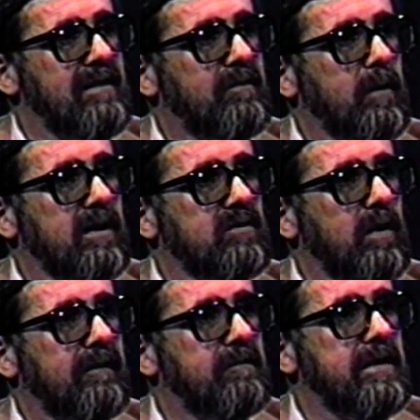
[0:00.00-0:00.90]
for us
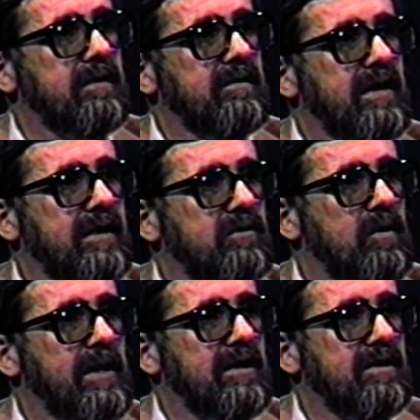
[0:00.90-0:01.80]
what feels like a
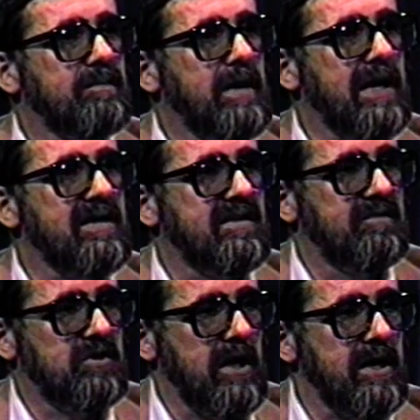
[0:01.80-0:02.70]
tremendous pace
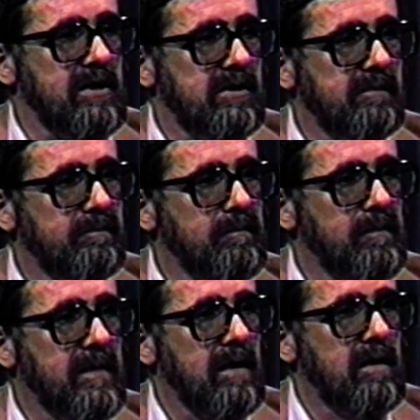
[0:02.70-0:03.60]
of change
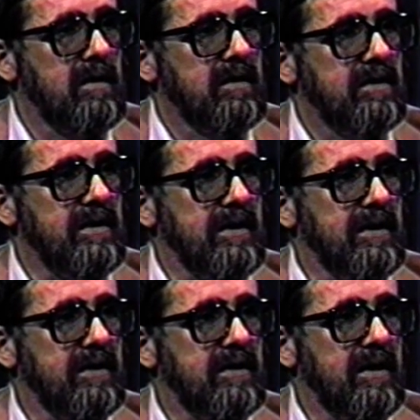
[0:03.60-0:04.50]

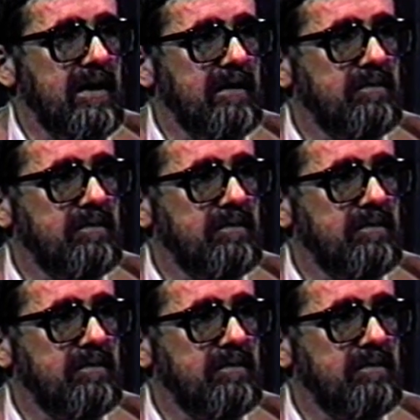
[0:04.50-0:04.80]
and a